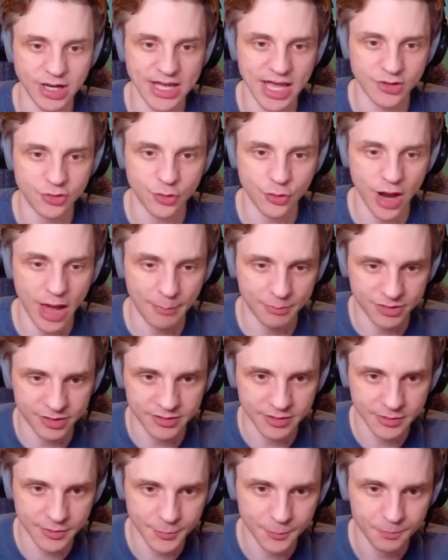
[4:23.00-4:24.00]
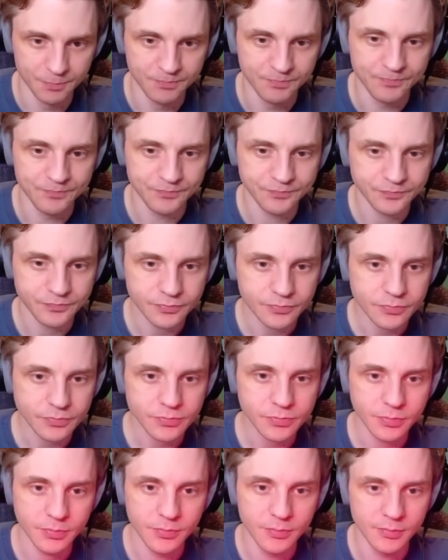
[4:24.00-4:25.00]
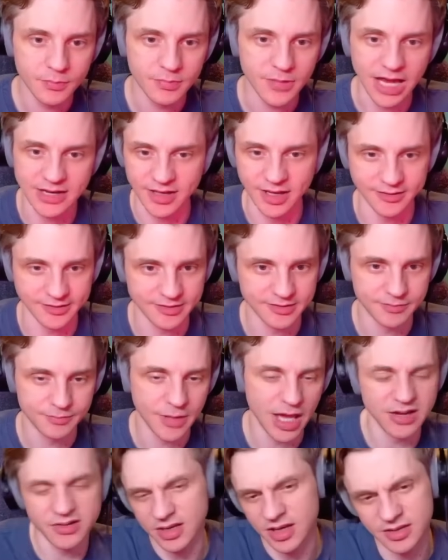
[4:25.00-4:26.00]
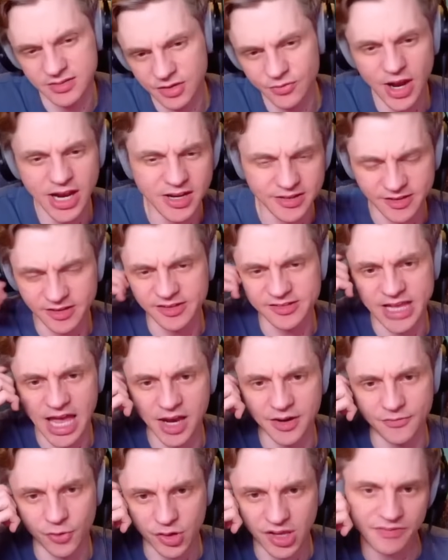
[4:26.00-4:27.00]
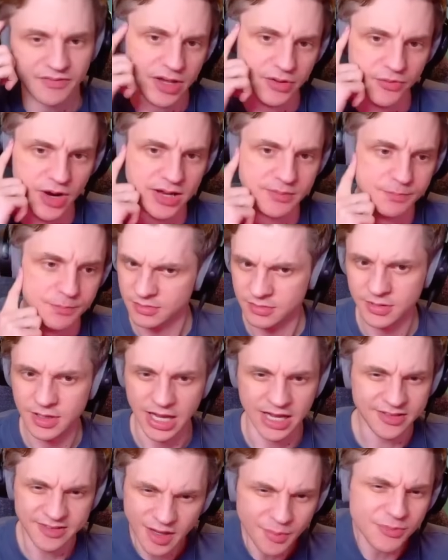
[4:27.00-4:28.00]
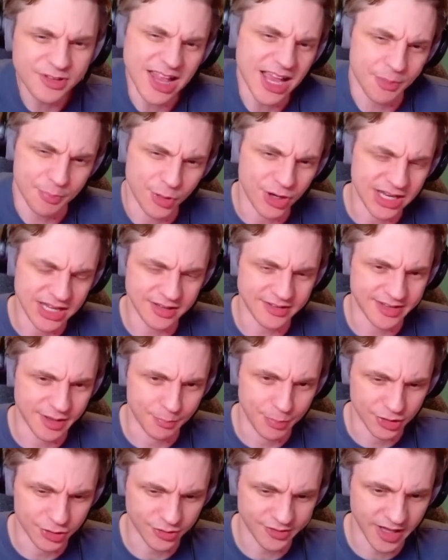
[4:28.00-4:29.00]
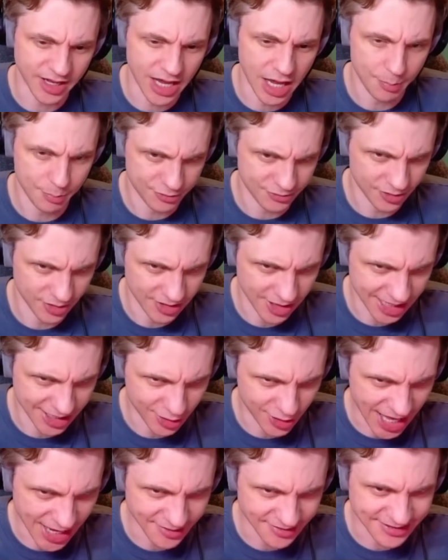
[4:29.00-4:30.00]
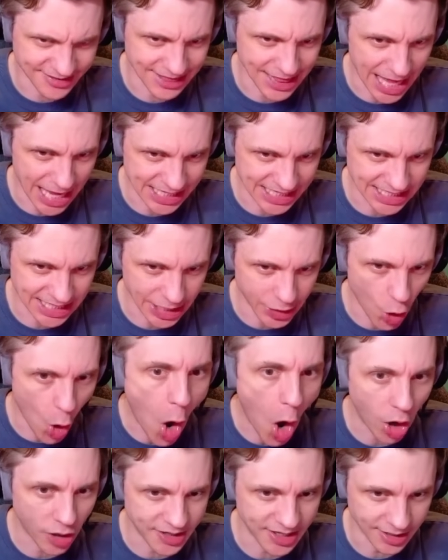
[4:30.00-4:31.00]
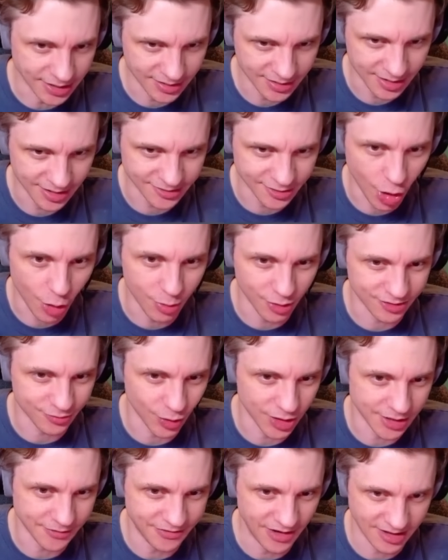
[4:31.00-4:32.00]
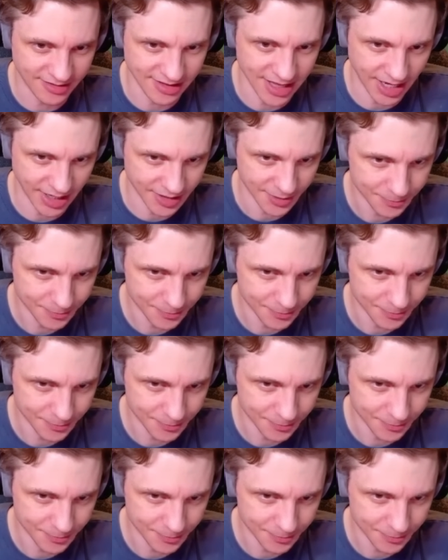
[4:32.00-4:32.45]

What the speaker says: get trapped. Like this. And the radius is kind of forgiving, right? It seems like pretty simple to set up. So like you kind of slide it like a hockey is almost what it feels like.